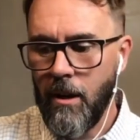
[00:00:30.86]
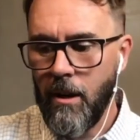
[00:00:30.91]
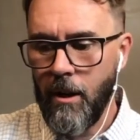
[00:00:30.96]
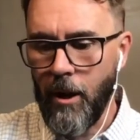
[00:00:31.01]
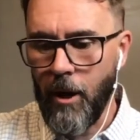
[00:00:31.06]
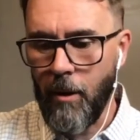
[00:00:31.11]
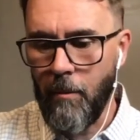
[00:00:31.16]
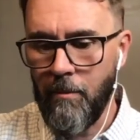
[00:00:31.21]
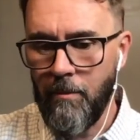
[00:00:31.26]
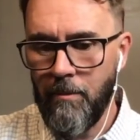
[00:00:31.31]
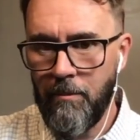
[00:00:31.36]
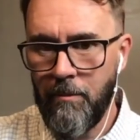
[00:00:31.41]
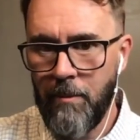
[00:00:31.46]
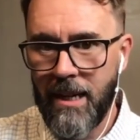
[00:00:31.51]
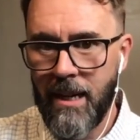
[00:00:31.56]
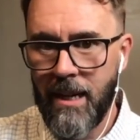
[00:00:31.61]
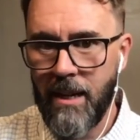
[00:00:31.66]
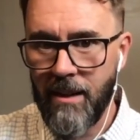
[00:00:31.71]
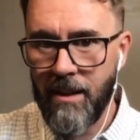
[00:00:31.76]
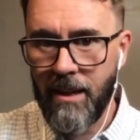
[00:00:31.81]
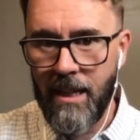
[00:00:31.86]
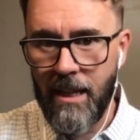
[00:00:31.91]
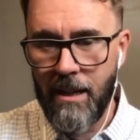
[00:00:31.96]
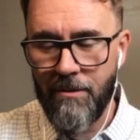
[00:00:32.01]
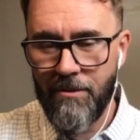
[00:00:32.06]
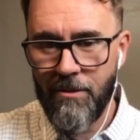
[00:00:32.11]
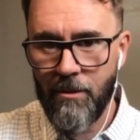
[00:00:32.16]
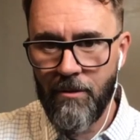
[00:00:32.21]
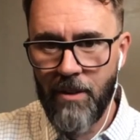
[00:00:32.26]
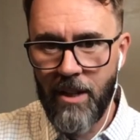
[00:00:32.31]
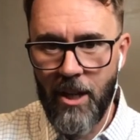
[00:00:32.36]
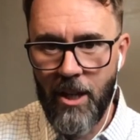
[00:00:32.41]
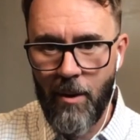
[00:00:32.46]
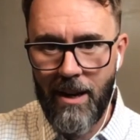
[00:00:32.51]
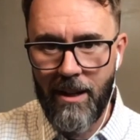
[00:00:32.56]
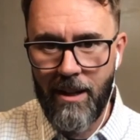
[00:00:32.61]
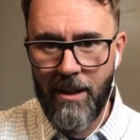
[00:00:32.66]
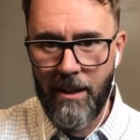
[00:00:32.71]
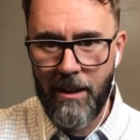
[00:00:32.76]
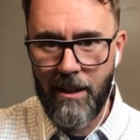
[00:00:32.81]
um, because I need it for video
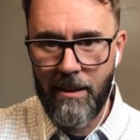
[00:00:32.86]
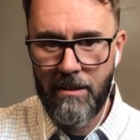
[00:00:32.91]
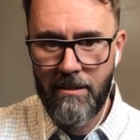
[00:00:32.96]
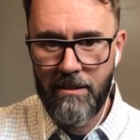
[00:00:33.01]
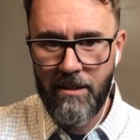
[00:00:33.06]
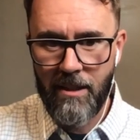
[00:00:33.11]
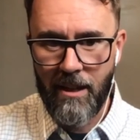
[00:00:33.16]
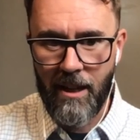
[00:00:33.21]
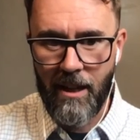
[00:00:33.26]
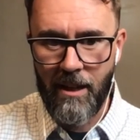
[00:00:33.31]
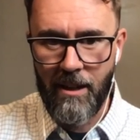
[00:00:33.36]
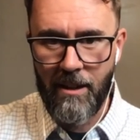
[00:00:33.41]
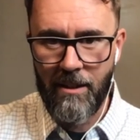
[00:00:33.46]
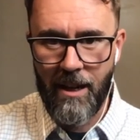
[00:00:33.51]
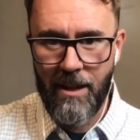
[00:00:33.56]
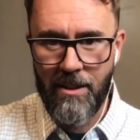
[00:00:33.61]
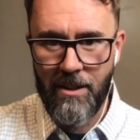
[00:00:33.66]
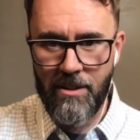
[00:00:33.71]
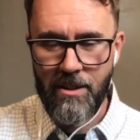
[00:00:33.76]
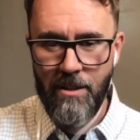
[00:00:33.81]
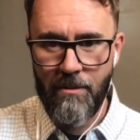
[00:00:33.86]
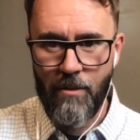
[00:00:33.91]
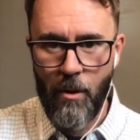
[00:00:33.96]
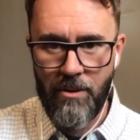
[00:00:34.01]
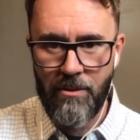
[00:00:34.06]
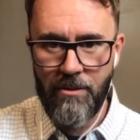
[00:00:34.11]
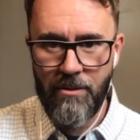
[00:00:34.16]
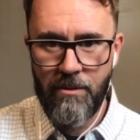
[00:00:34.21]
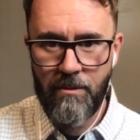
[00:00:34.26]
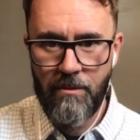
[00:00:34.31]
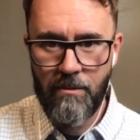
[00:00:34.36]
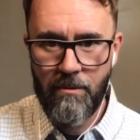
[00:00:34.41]
editing, and I just have always,